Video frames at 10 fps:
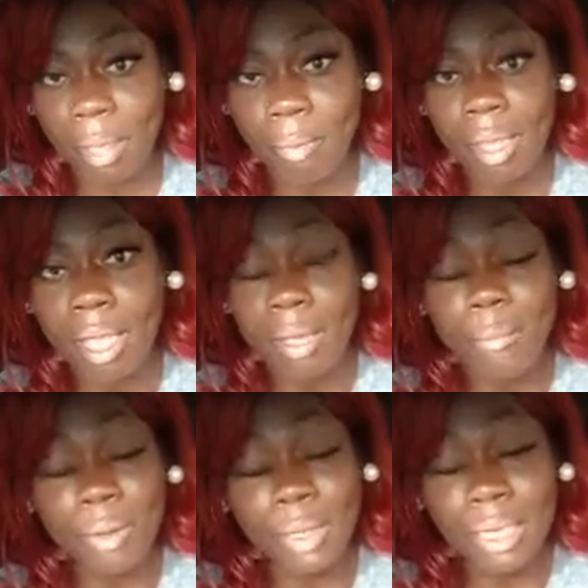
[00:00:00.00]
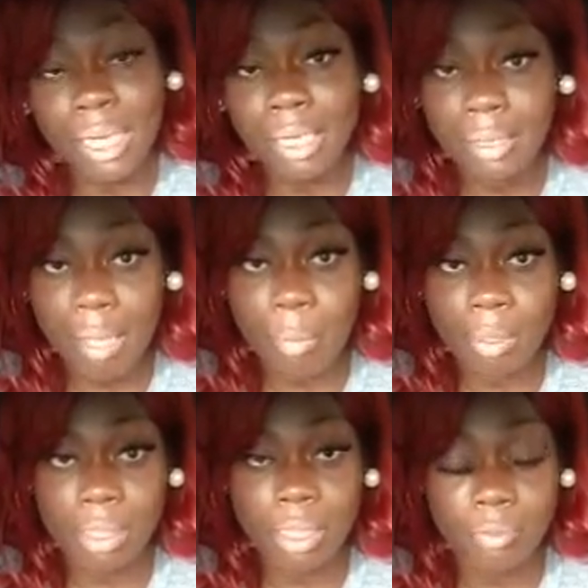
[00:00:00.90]
a baby, believe that that
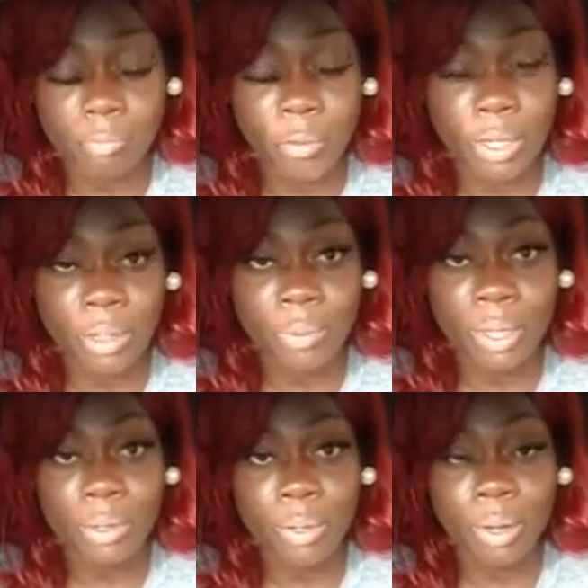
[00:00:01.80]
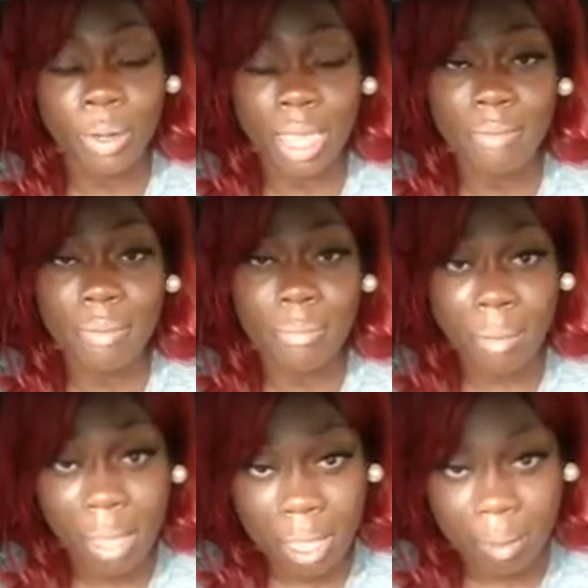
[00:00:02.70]
message is for you and you're gonna have a
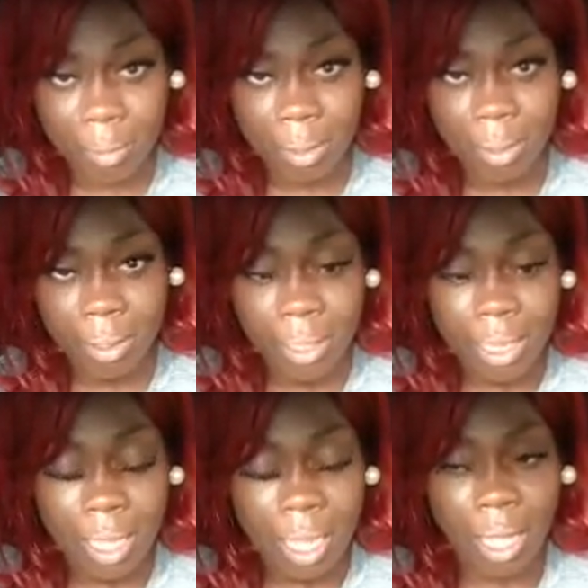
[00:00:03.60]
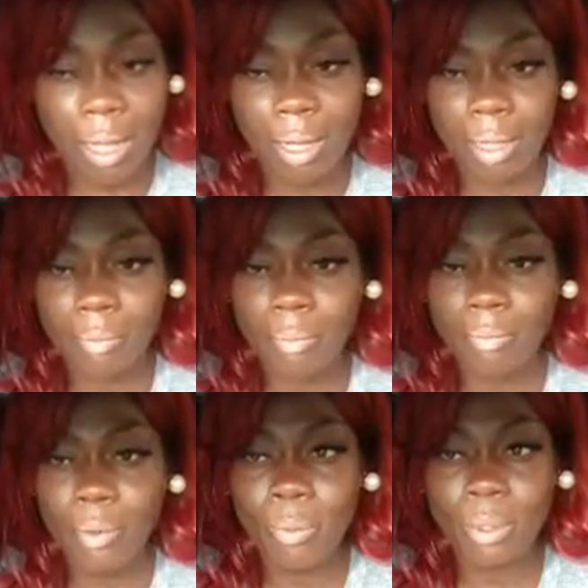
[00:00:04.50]
baby.
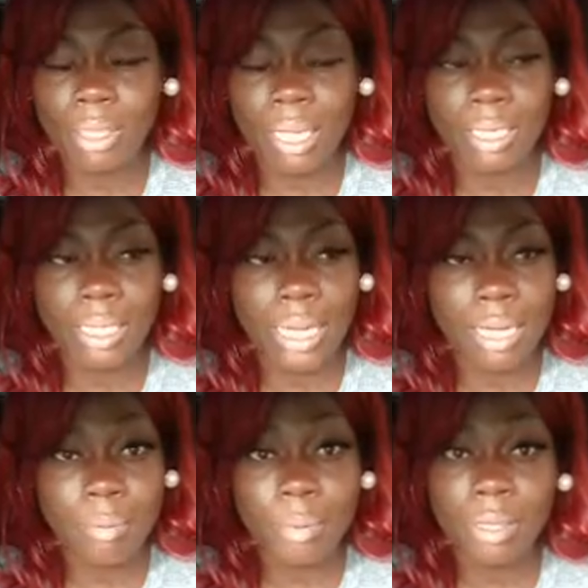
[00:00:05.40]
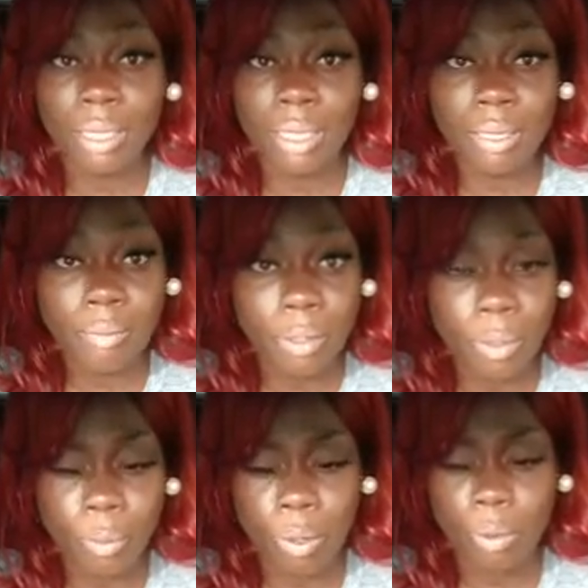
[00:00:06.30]
If you want that child to be delivered,
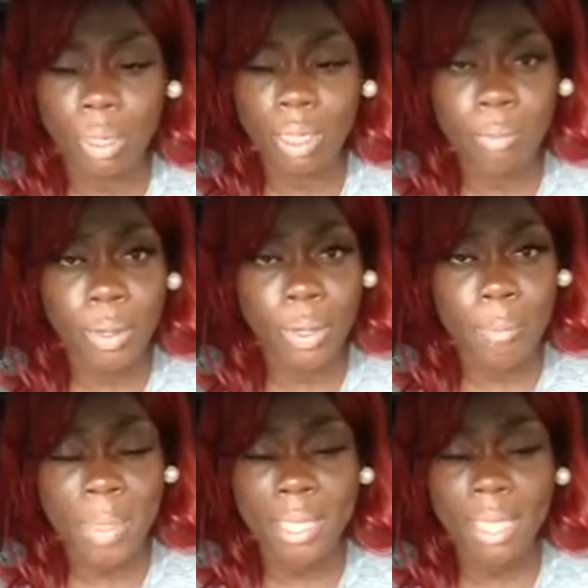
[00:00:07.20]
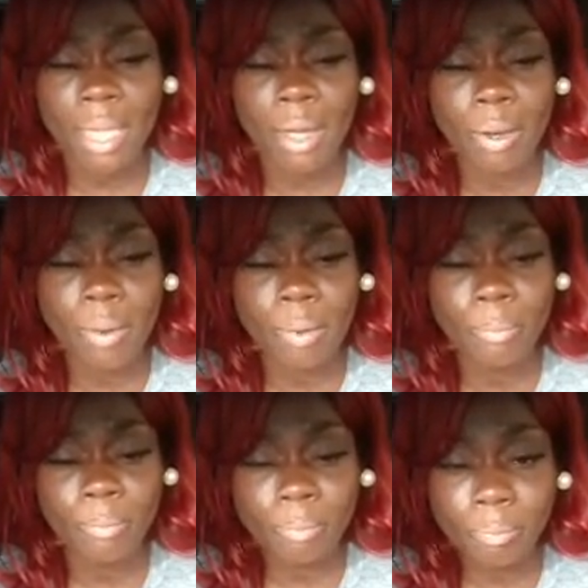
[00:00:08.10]
you want him or her back at home,